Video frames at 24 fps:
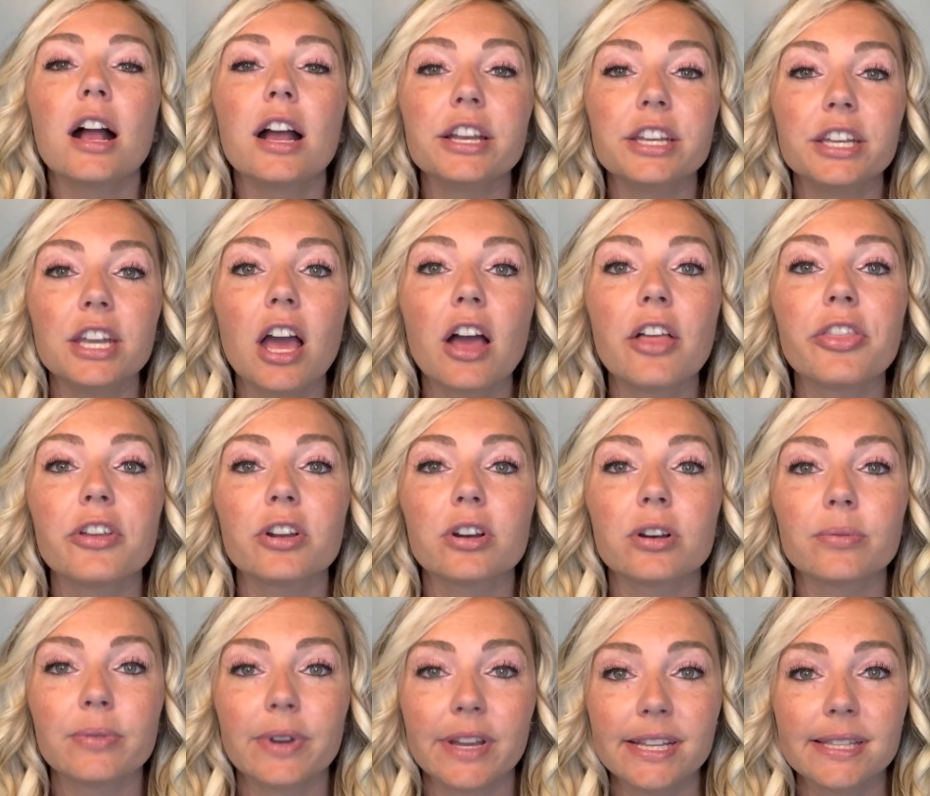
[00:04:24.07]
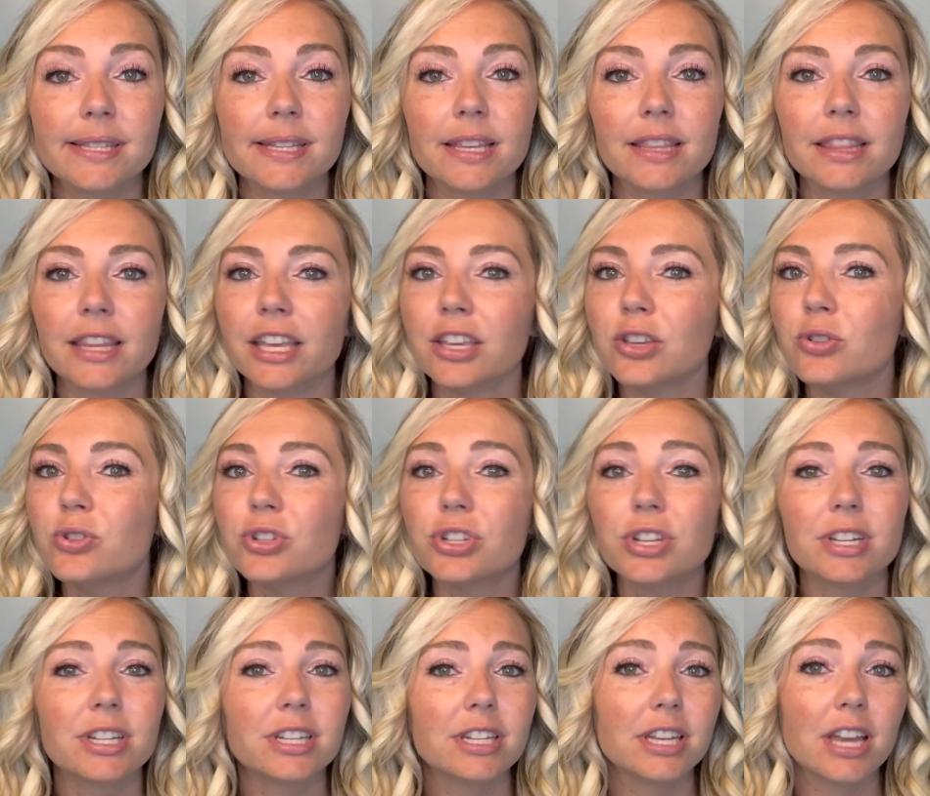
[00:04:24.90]
Another reason that you
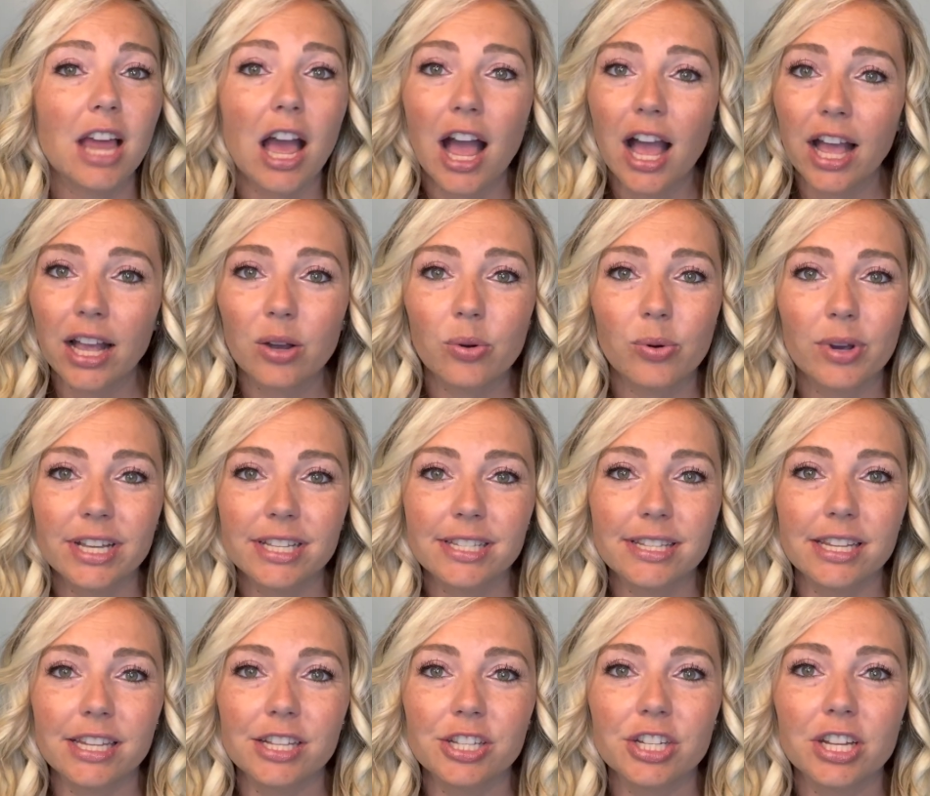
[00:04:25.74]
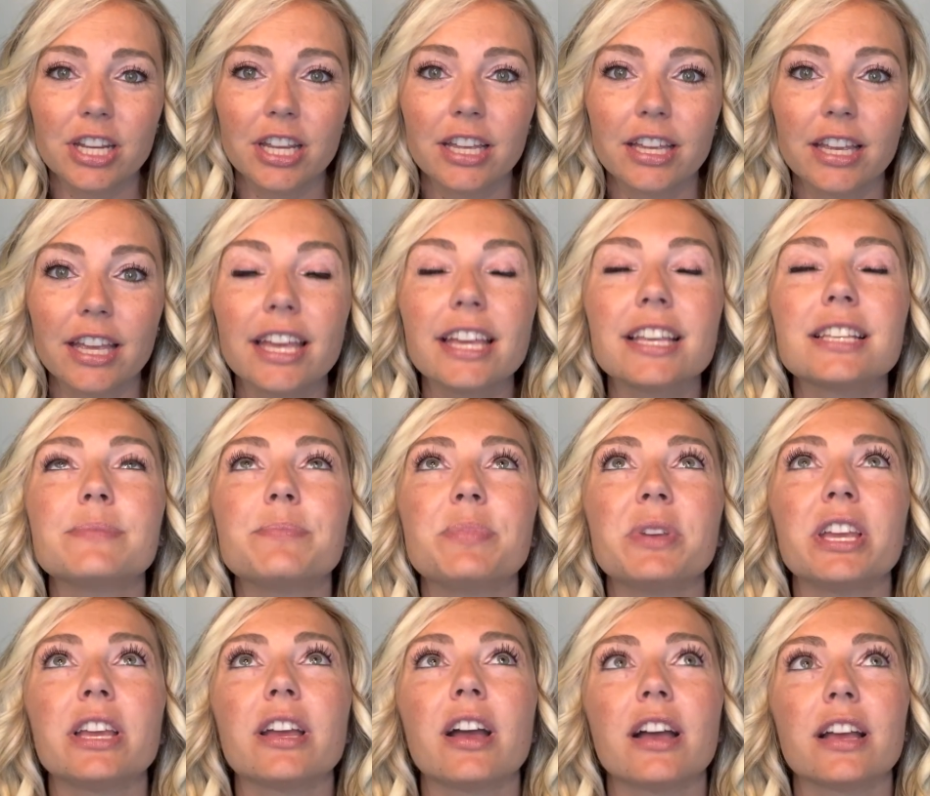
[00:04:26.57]
should not quit teaching is
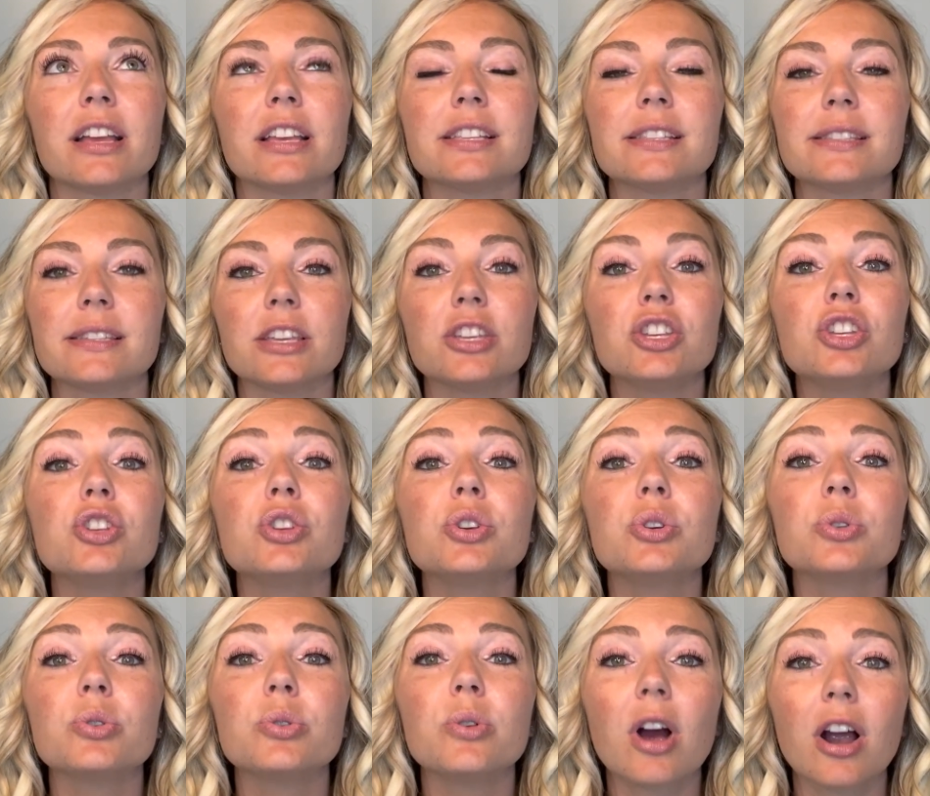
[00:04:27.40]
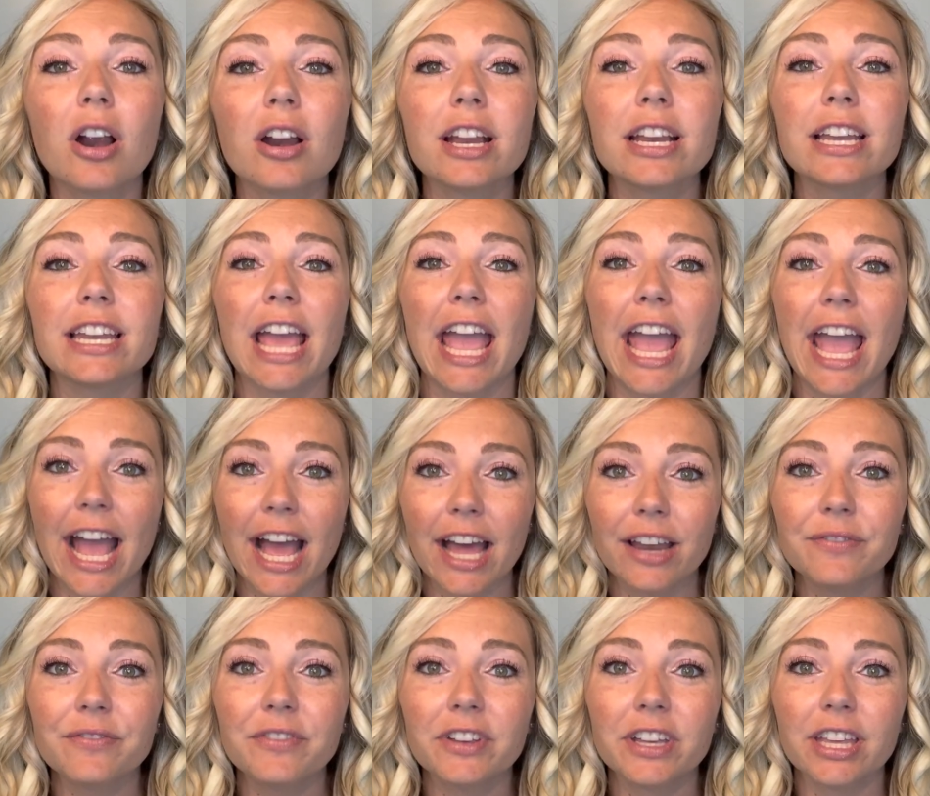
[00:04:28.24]
because you are an
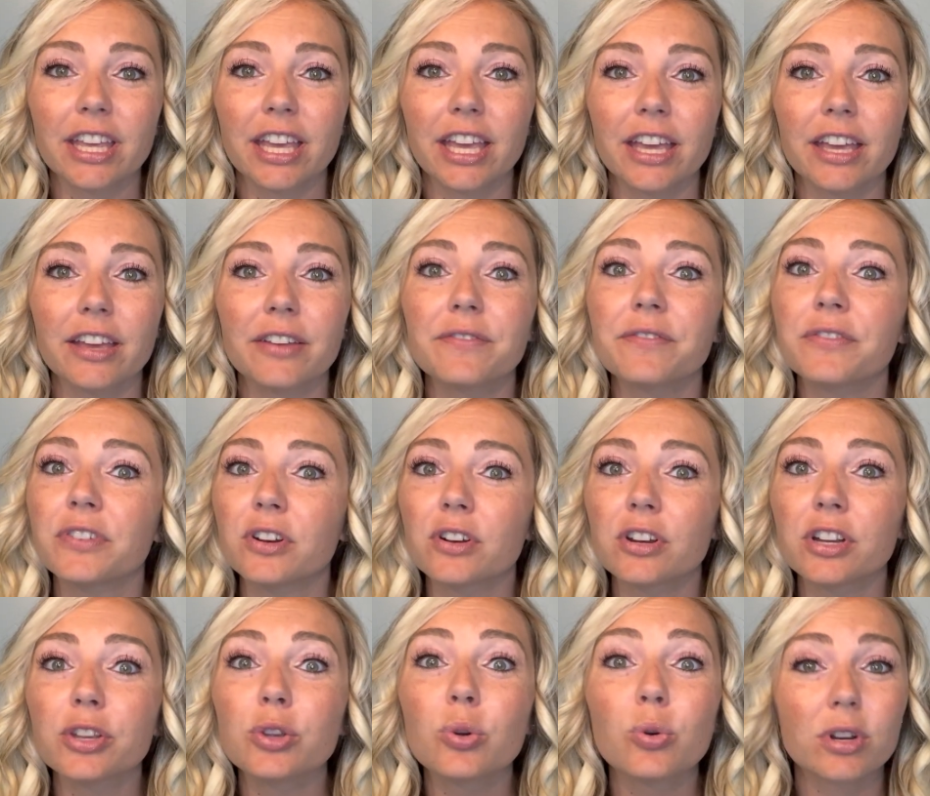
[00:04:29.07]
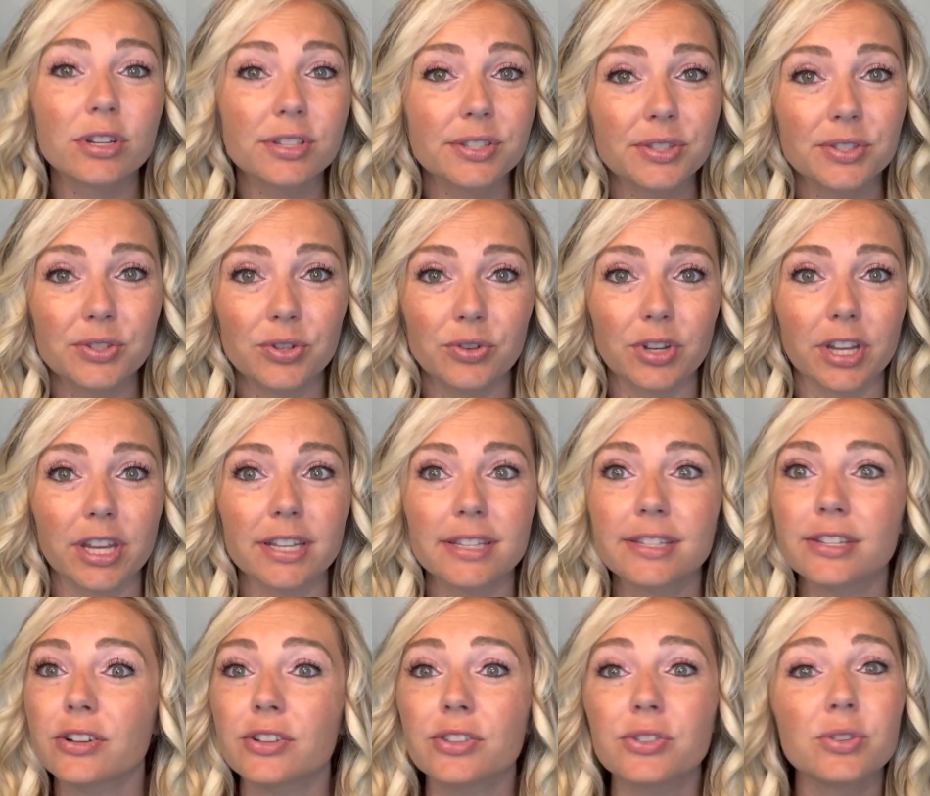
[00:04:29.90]
advocate for your
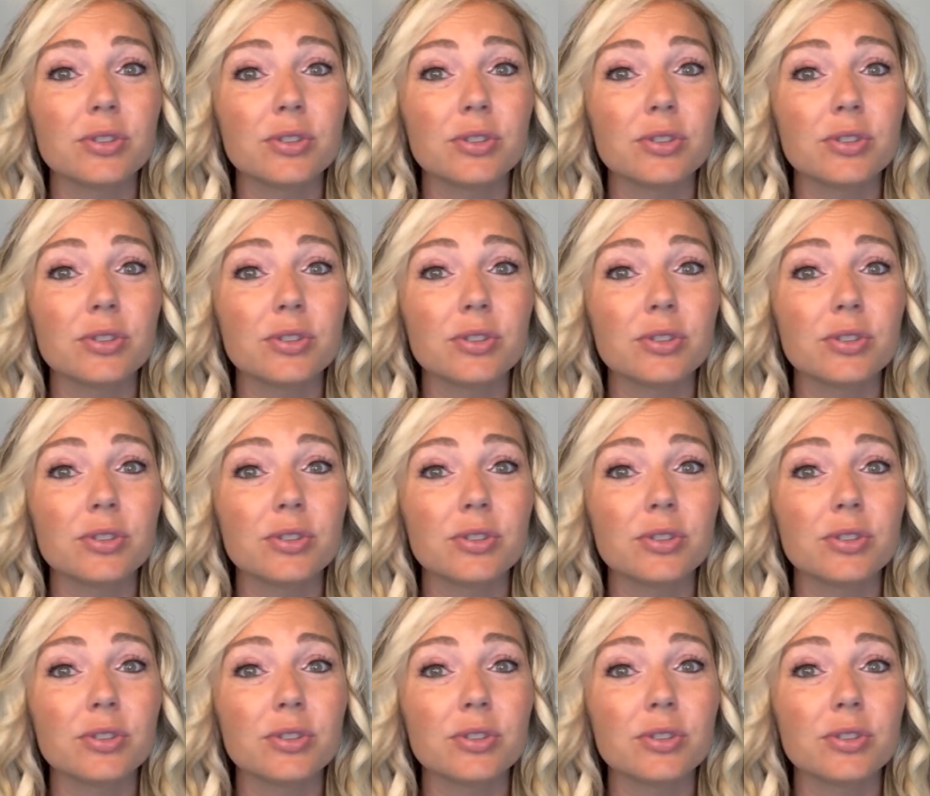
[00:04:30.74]
students